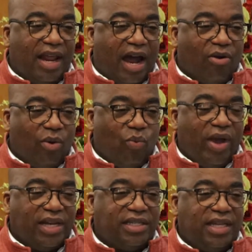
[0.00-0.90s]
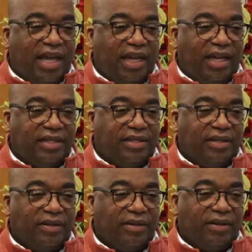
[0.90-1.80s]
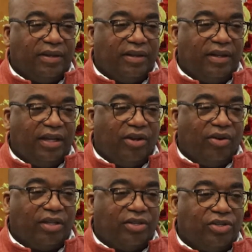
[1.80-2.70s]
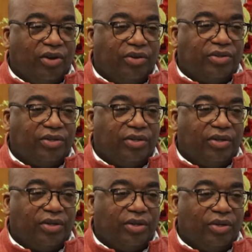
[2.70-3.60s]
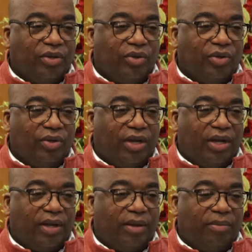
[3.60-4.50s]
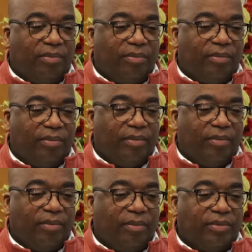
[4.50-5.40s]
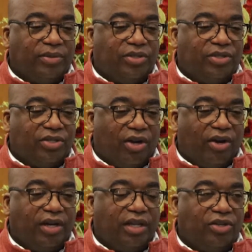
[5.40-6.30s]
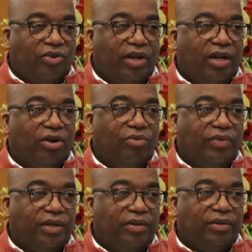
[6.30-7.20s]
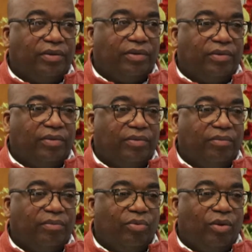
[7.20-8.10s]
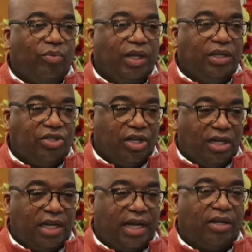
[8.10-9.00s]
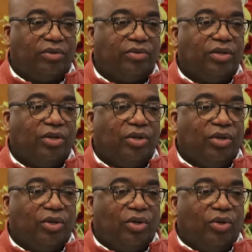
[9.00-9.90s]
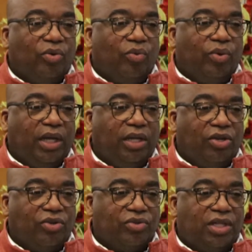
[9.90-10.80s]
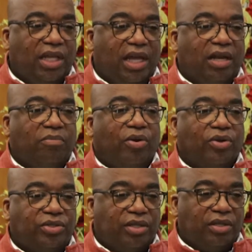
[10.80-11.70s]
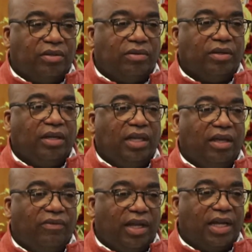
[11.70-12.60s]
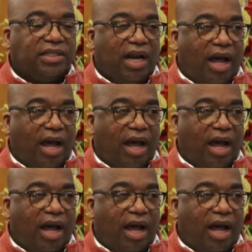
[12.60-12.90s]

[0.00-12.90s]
Our Wednesdays here at the church um, started during COVID when we shut down we use the in person giving as an